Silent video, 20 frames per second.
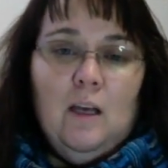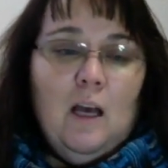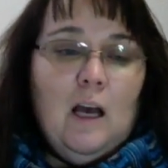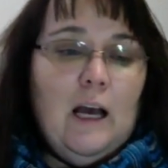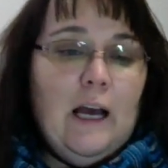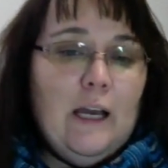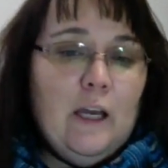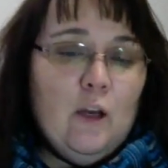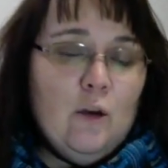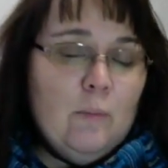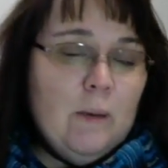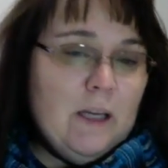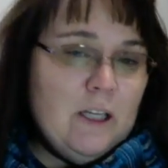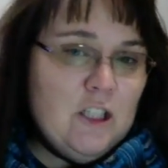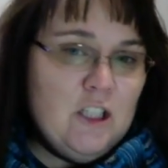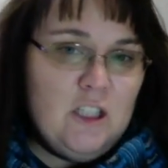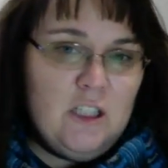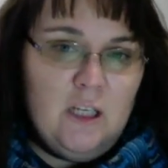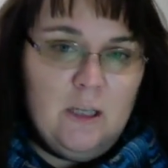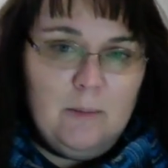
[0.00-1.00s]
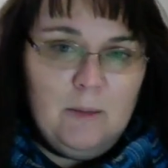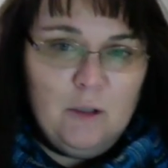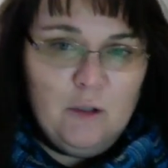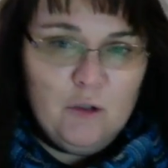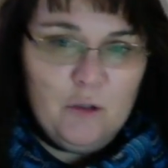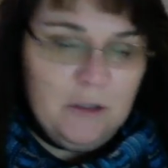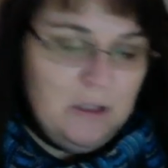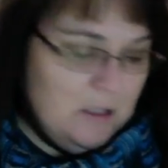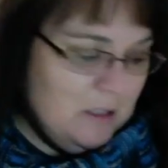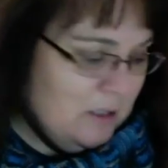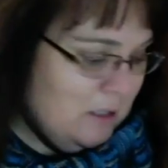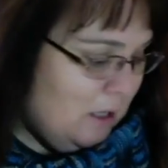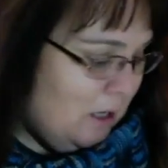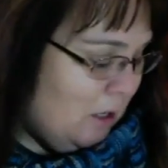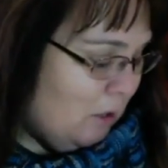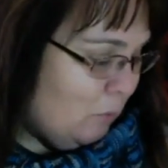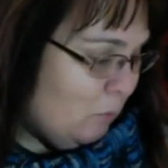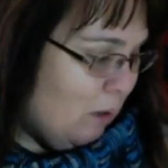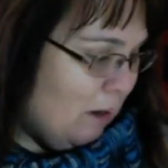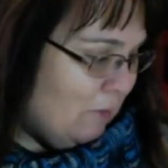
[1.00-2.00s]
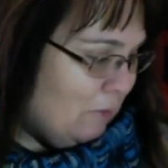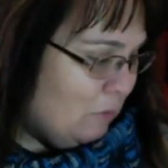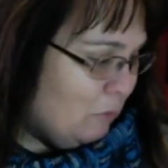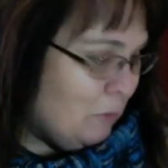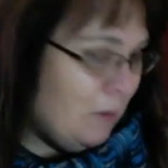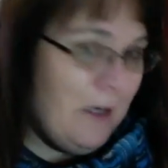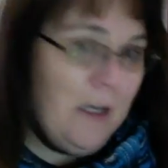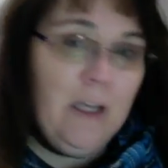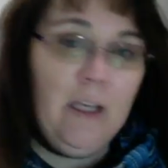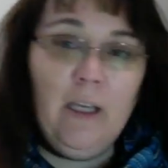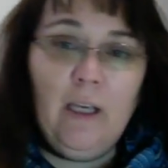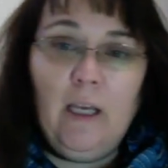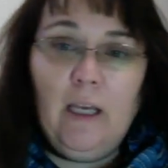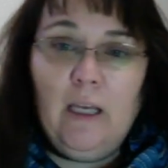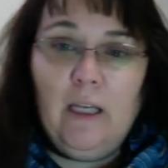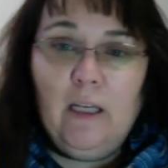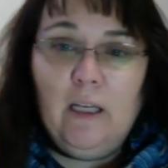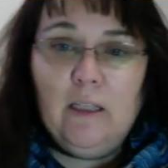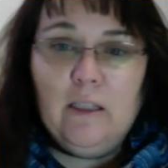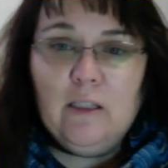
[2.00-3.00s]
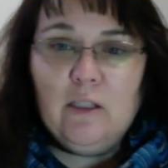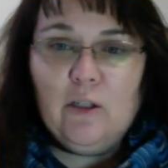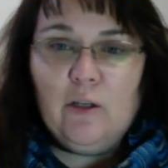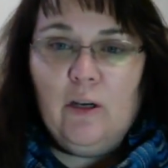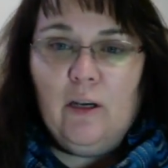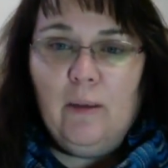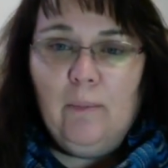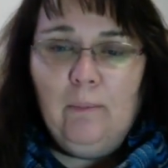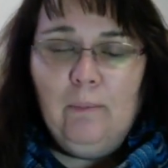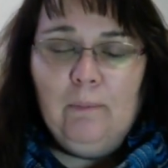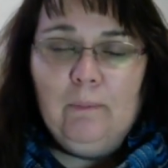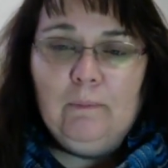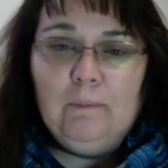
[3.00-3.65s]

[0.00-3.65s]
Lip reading: I go by GW Trees on Ravelry and Instagram.